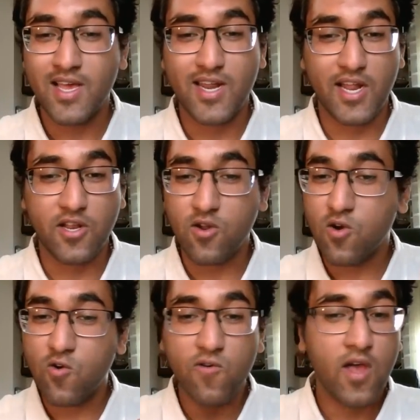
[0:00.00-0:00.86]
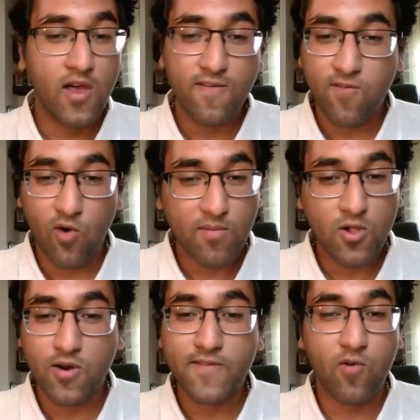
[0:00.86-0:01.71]
It had no
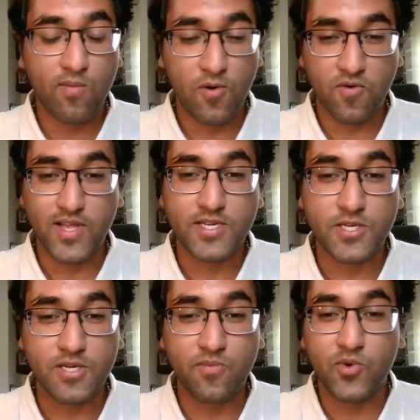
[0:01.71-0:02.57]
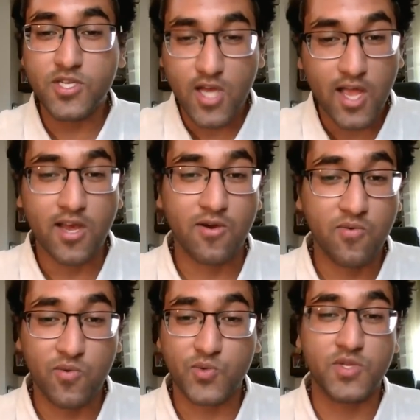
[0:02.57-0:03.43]
formal or informal relationship with China,
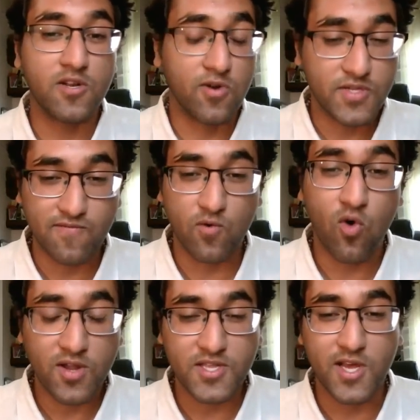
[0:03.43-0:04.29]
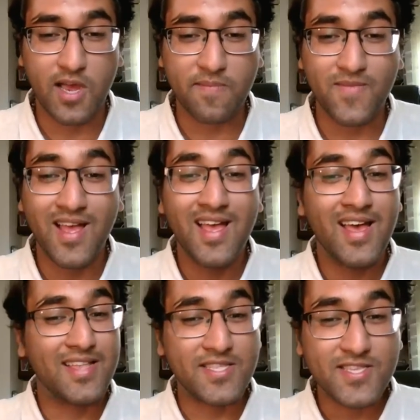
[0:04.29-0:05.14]
which was under a civil war at the time.
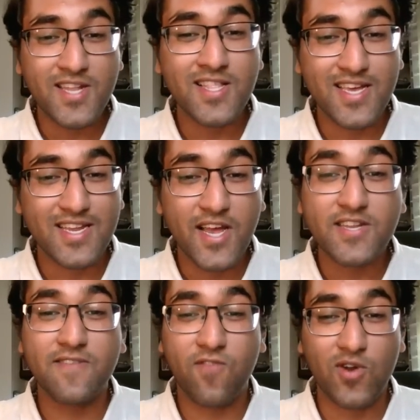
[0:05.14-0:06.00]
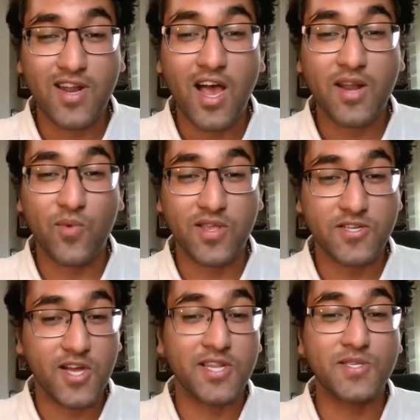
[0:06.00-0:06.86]
And then suddenly in 1949, when the
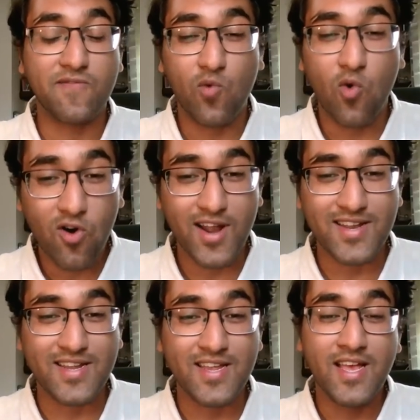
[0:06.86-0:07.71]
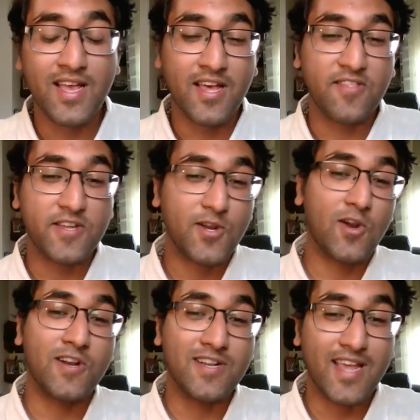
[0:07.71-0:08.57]
Chinese Civil War ended, they
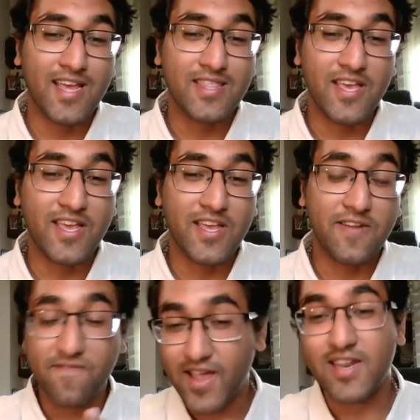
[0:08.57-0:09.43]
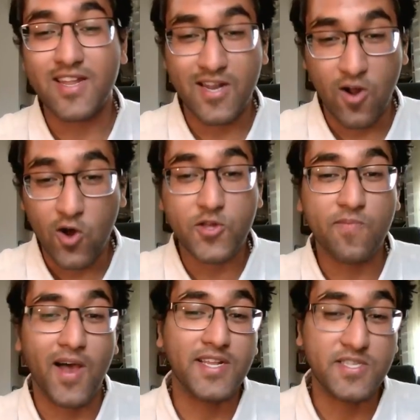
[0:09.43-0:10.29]
turned and they invaded and
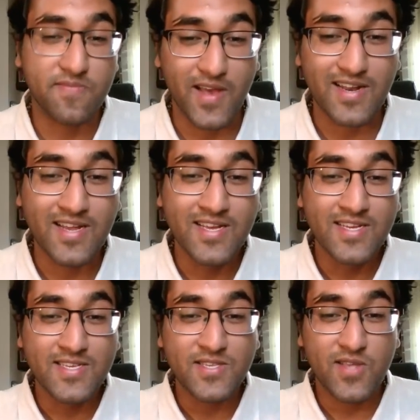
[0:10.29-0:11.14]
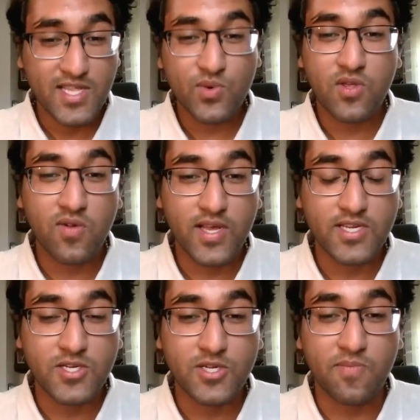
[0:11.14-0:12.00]
occupied Tibet. So mm-hmm. that's when the
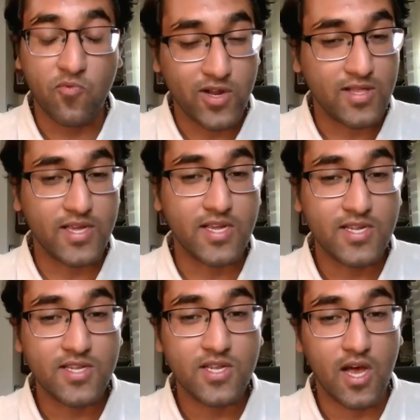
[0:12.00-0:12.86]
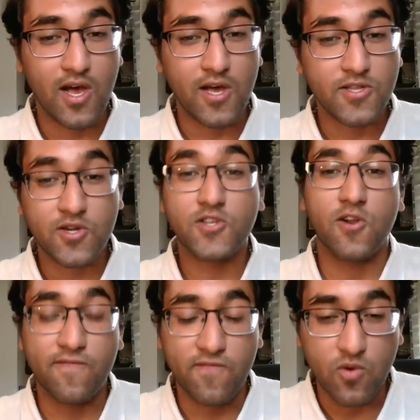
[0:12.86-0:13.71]
relationship really uh, took a
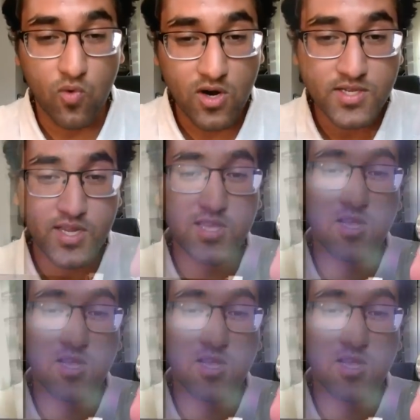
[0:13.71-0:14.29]
turn for the worse. And